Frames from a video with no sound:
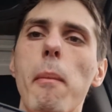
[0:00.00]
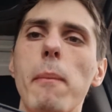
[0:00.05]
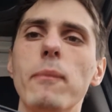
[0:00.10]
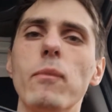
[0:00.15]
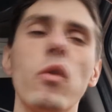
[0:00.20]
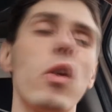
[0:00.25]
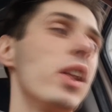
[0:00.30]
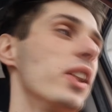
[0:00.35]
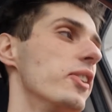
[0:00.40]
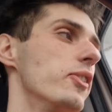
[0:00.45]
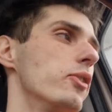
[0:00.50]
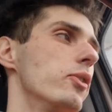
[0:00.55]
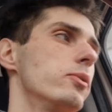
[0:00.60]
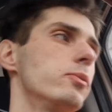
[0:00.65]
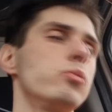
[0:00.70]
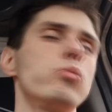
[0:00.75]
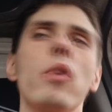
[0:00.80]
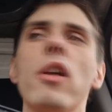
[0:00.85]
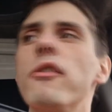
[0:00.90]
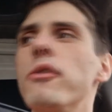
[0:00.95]
And
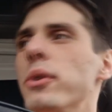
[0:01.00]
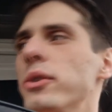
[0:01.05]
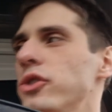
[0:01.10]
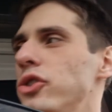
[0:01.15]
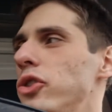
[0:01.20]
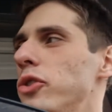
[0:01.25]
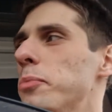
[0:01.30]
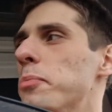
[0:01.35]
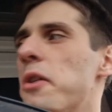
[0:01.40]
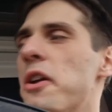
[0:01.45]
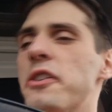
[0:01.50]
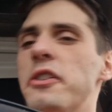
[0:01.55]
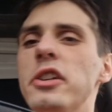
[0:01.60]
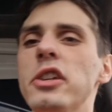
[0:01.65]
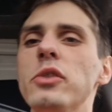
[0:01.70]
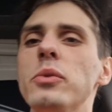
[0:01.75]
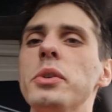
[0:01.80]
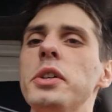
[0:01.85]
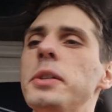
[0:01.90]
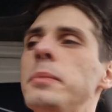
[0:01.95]
everyone's on break,
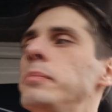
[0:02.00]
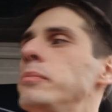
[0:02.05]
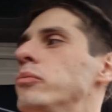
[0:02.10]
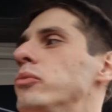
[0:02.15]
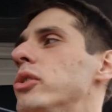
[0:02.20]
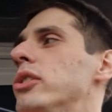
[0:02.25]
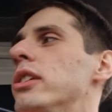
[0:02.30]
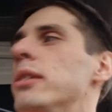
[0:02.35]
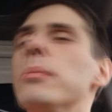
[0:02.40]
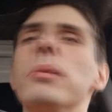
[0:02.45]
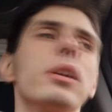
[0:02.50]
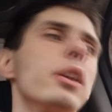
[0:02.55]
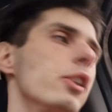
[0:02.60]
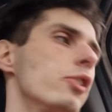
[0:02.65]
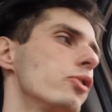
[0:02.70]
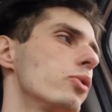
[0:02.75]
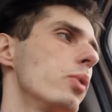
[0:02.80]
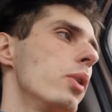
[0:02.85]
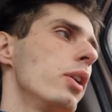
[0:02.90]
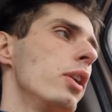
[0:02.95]
that's why I'm eating my
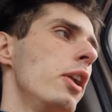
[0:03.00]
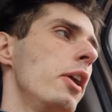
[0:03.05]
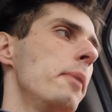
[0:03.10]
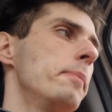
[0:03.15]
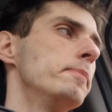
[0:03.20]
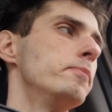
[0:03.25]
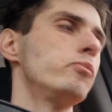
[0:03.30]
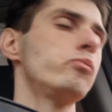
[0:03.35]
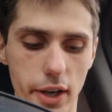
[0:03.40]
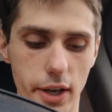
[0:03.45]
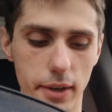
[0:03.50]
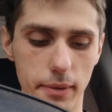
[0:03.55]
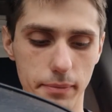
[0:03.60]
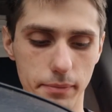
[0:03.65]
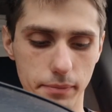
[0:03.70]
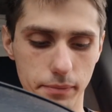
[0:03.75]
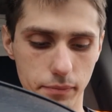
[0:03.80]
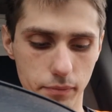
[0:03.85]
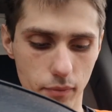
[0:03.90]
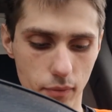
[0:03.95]
lunch quickly.
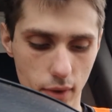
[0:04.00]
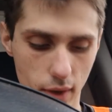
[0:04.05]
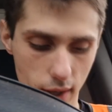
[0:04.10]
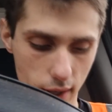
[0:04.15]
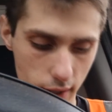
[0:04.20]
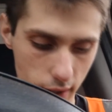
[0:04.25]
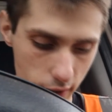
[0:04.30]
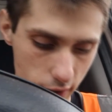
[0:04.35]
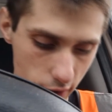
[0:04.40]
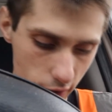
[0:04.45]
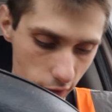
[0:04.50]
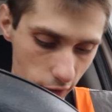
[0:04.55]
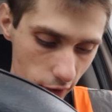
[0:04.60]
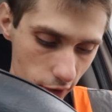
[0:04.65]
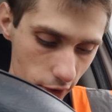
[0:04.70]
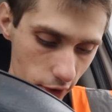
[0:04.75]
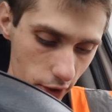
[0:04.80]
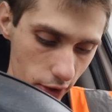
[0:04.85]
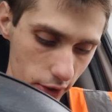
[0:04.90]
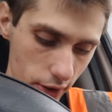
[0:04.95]
Yeah, it's a
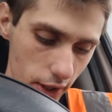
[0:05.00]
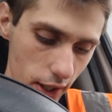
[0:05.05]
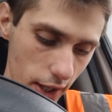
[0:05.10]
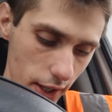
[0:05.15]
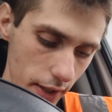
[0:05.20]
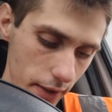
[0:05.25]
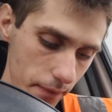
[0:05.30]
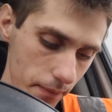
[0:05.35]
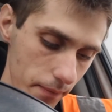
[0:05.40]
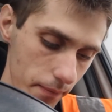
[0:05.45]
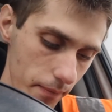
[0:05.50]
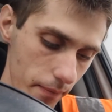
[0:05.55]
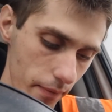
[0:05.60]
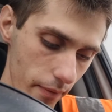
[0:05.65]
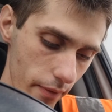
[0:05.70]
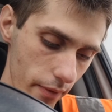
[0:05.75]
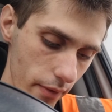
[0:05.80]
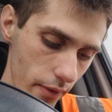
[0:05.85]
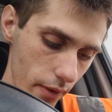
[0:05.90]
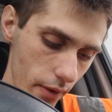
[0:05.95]
very long day,
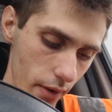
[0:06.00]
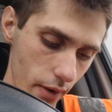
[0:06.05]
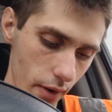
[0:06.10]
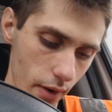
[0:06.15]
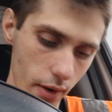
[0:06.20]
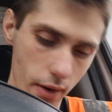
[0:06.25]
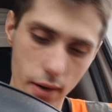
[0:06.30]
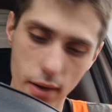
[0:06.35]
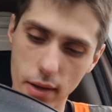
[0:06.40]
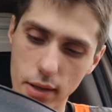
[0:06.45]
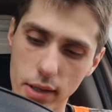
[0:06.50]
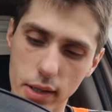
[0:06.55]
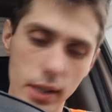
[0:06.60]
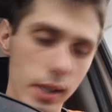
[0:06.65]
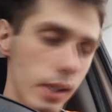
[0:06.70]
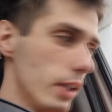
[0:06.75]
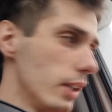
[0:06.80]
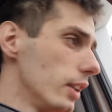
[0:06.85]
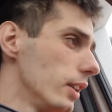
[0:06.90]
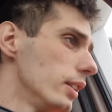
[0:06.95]

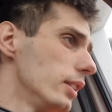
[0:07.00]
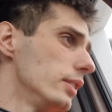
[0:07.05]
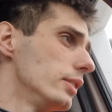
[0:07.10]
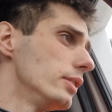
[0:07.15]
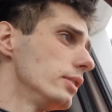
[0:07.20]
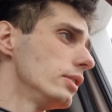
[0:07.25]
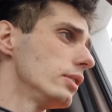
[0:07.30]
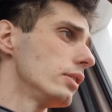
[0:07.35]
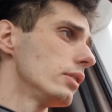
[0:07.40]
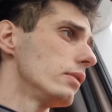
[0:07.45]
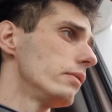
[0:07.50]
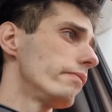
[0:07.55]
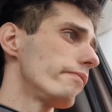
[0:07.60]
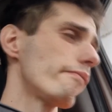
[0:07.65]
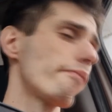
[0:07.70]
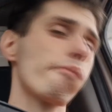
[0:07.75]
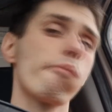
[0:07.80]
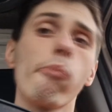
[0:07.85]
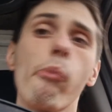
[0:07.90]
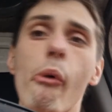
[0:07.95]
and
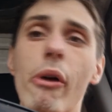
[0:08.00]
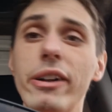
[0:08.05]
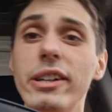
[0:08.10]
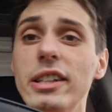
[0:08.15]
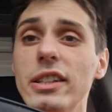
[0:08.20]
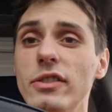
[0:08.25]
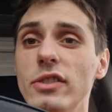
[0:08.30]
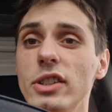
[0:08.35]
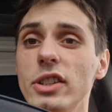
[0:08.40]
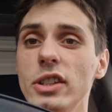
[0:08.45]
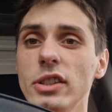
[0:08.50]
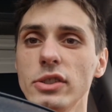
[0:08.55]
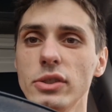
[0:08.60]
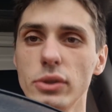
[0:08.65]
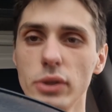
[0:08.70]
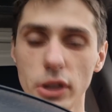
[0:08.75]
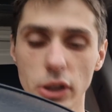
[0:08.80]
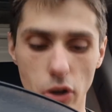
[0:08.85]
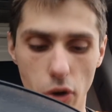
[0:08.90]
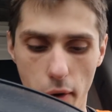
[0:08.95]
I didn't have the chance to
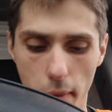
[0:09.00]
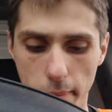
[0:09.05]
eat.